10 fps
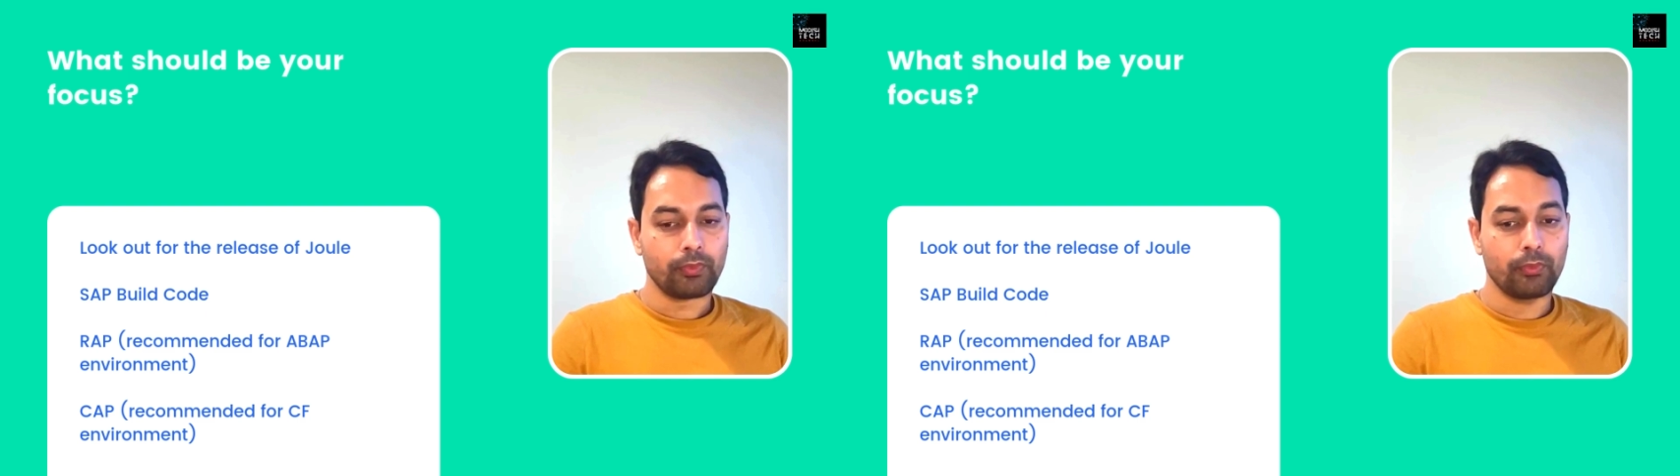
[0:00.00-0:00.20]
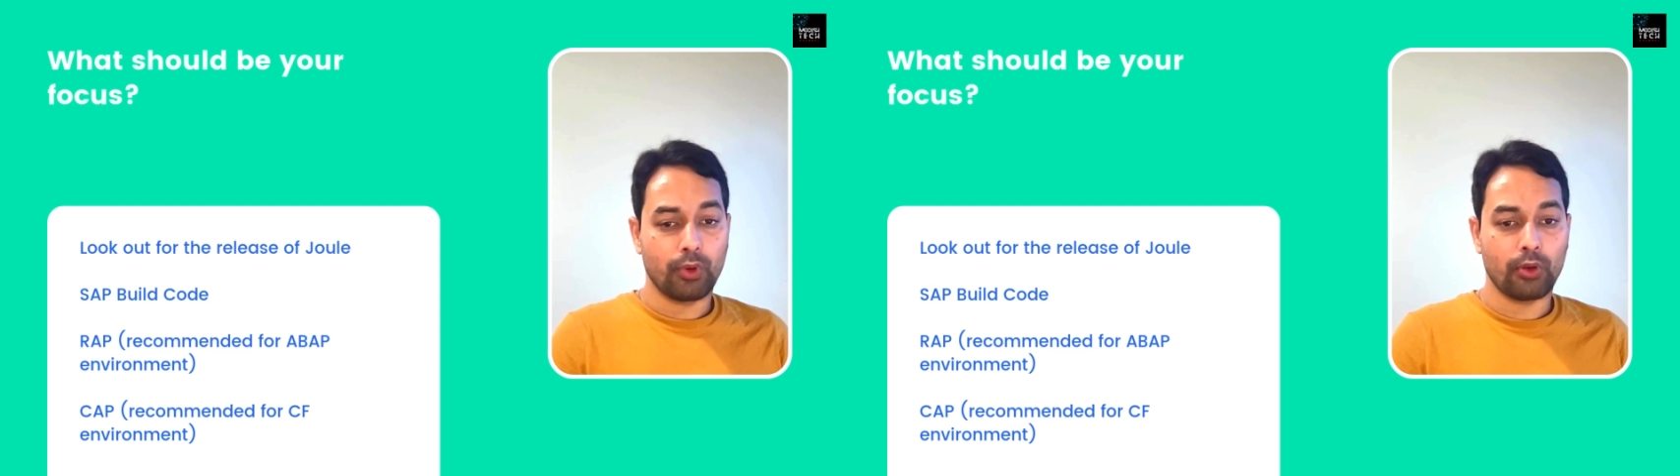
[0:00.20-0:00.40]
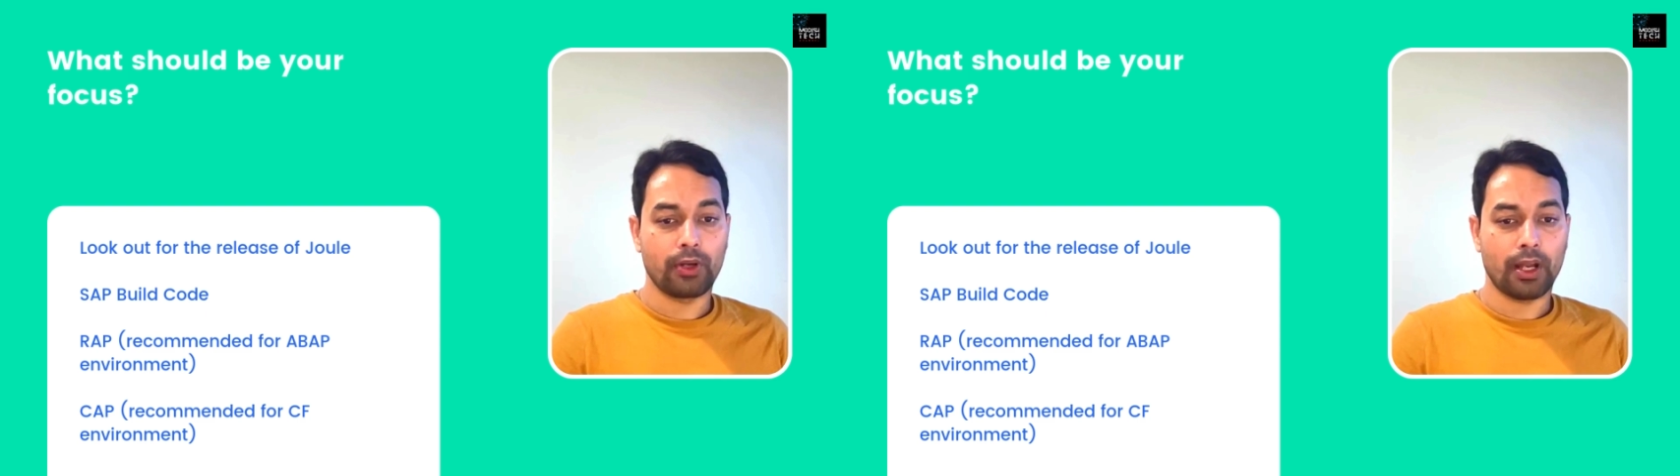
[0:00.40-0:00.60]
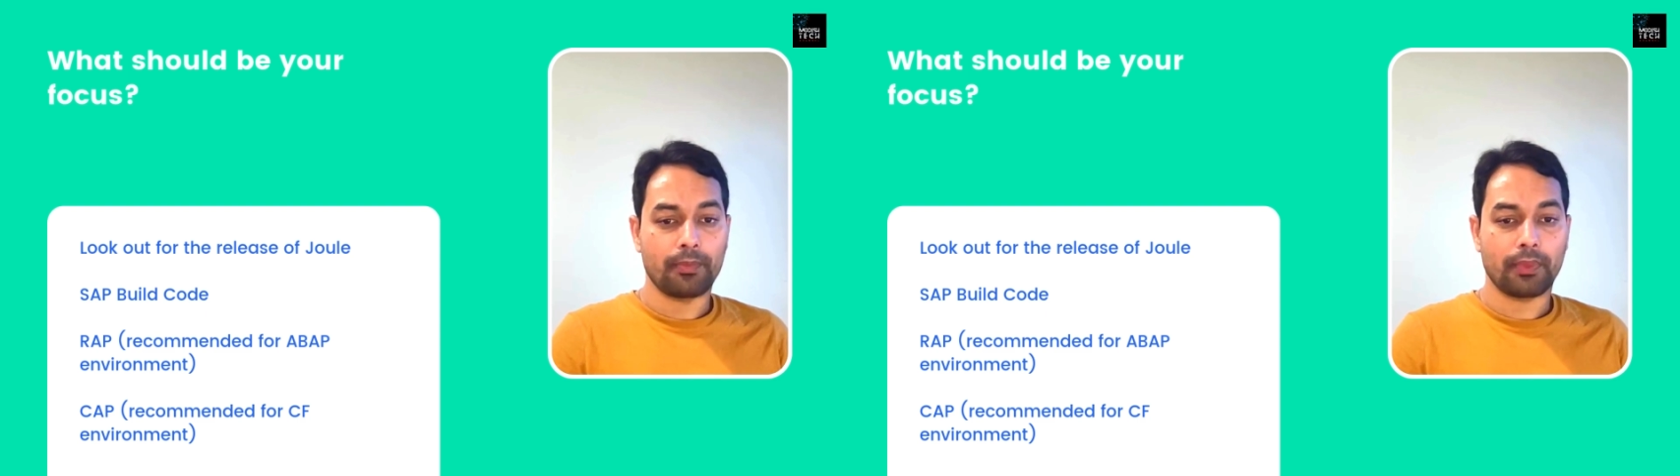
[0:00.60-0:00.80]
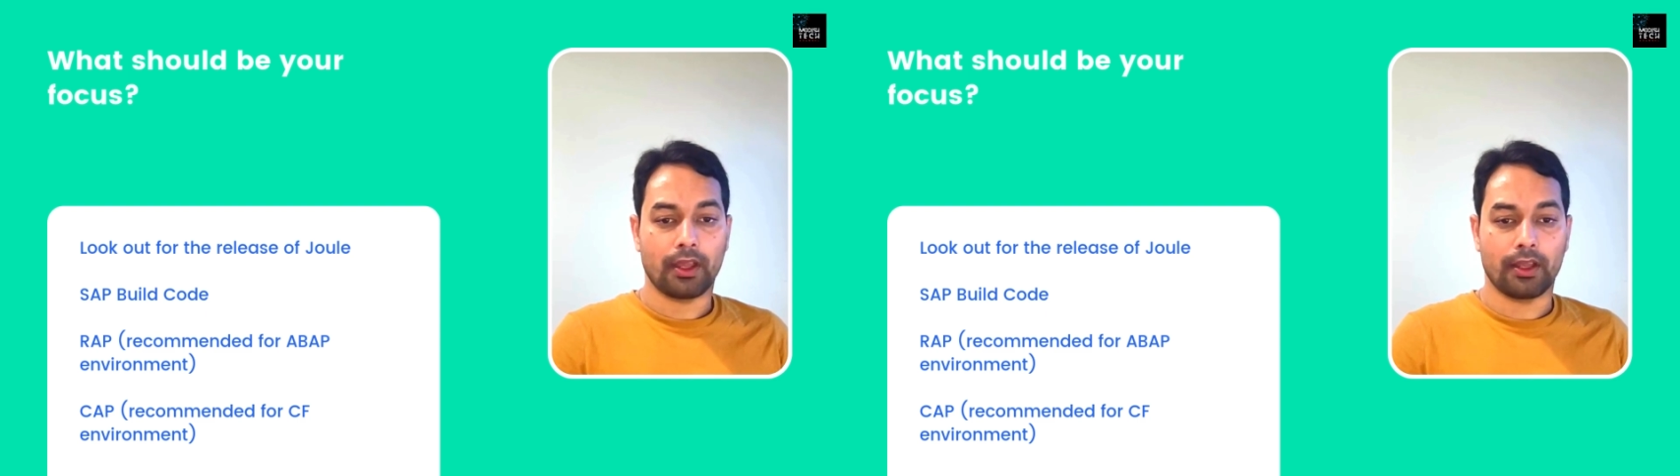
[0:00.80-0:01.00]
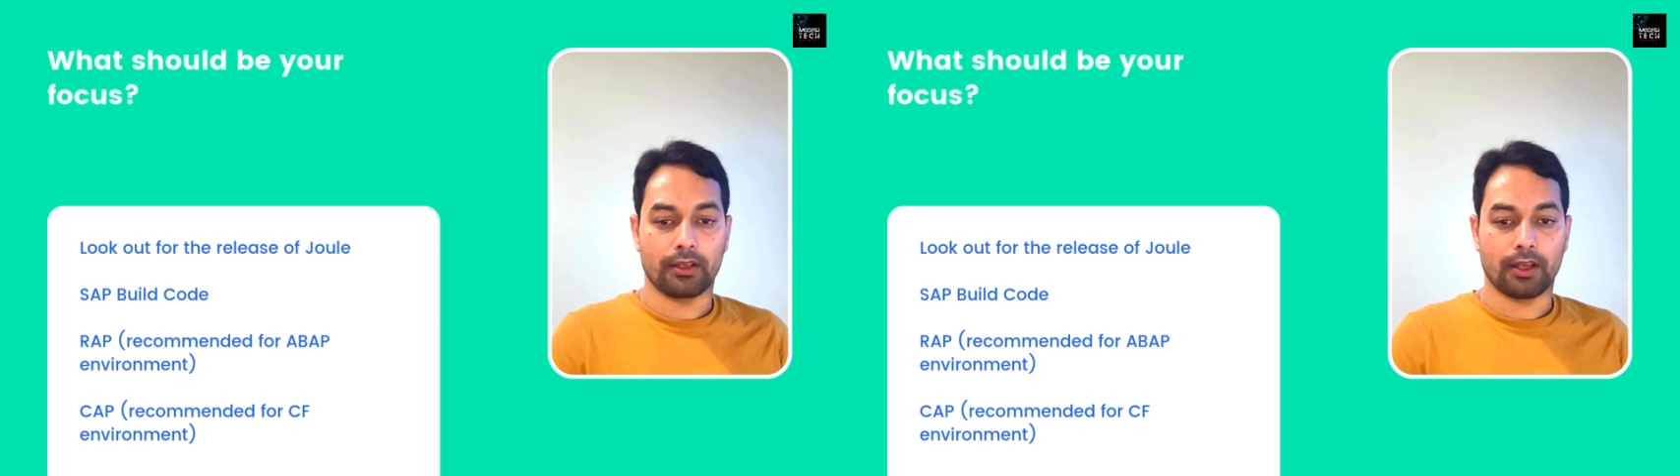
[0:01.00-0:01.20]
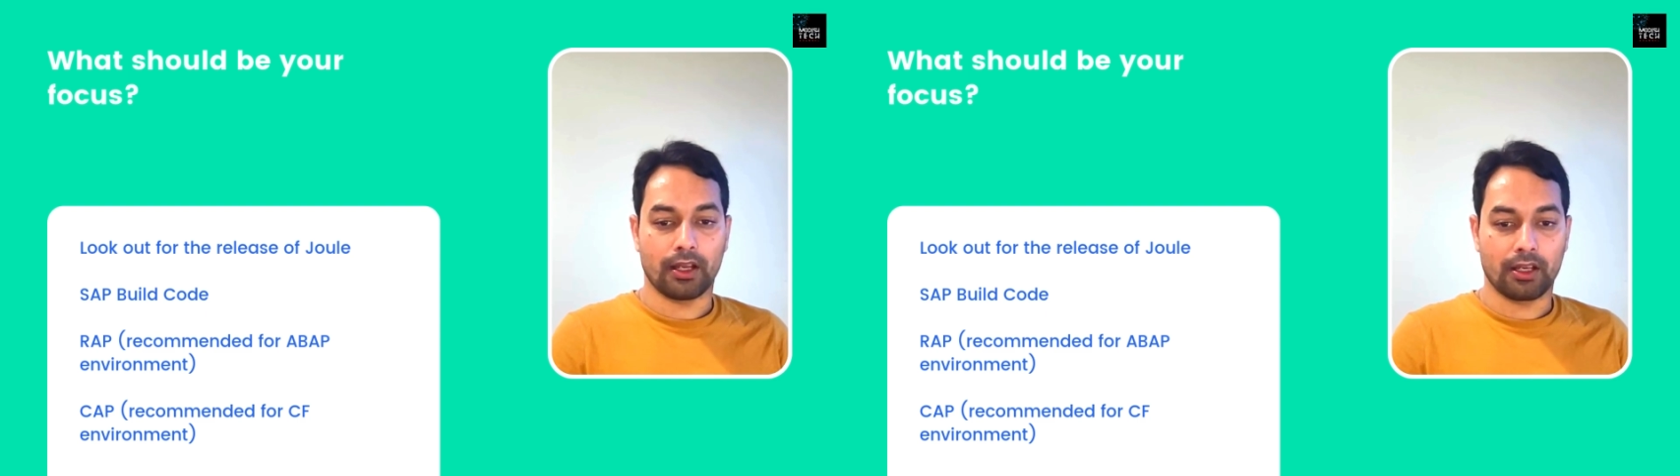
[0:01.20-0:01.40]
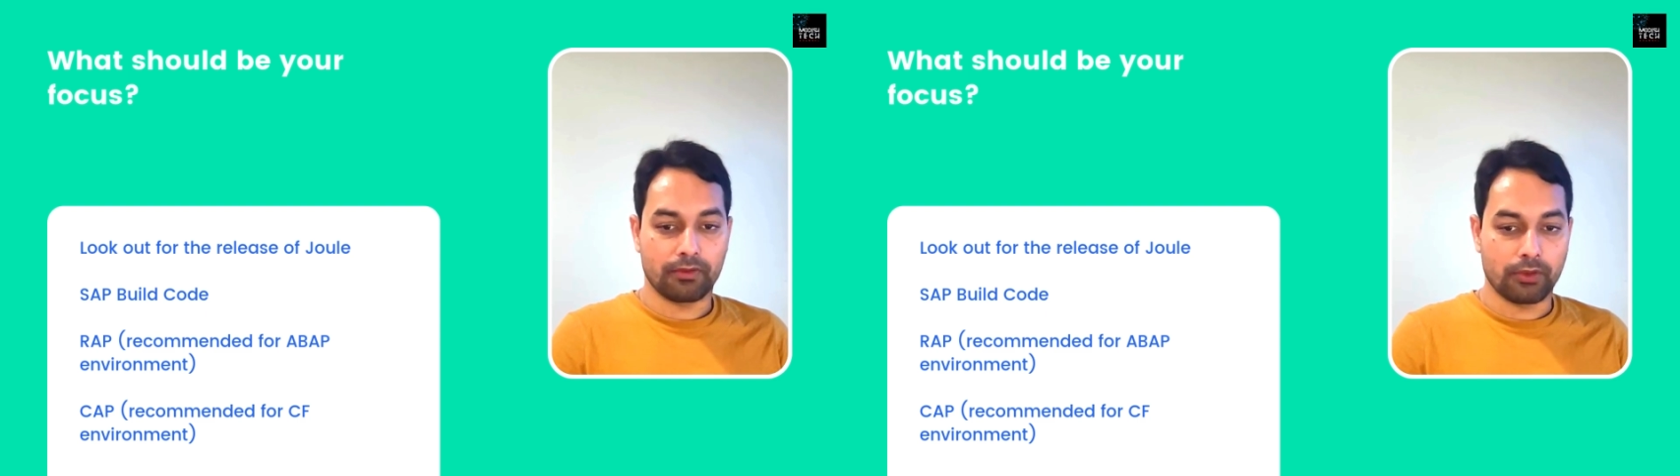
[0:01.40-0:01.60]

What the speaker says: program, and I have